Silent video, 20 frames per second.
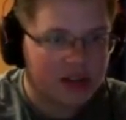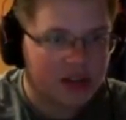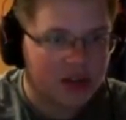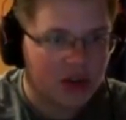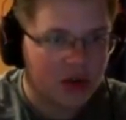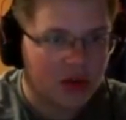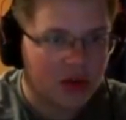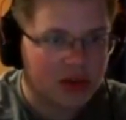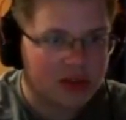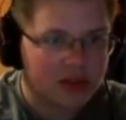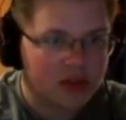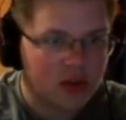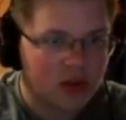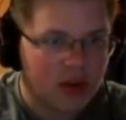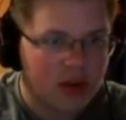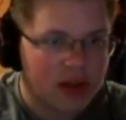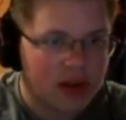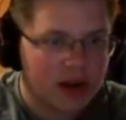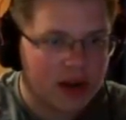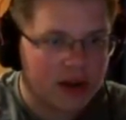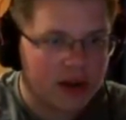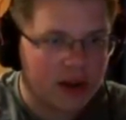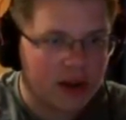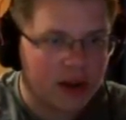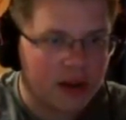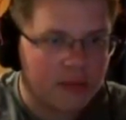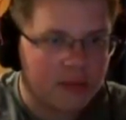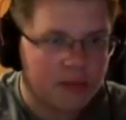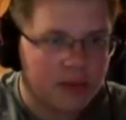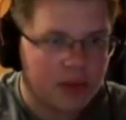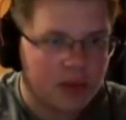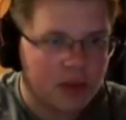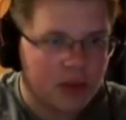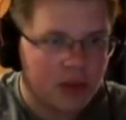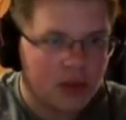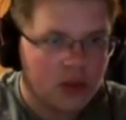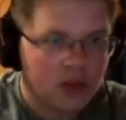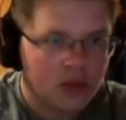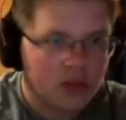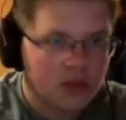So let's go ahead and um,
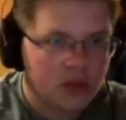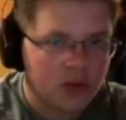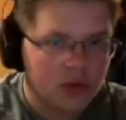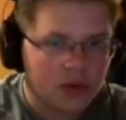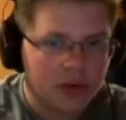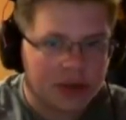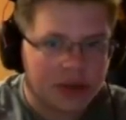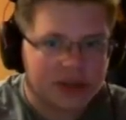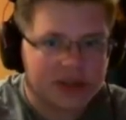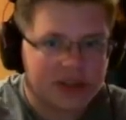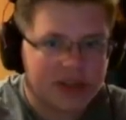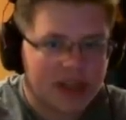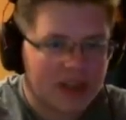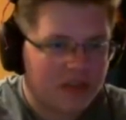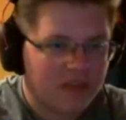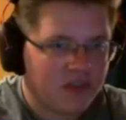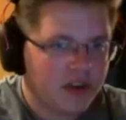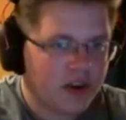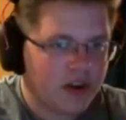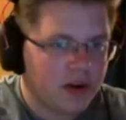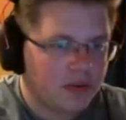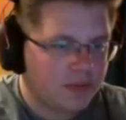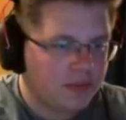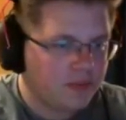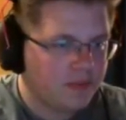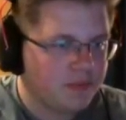do a quick save here.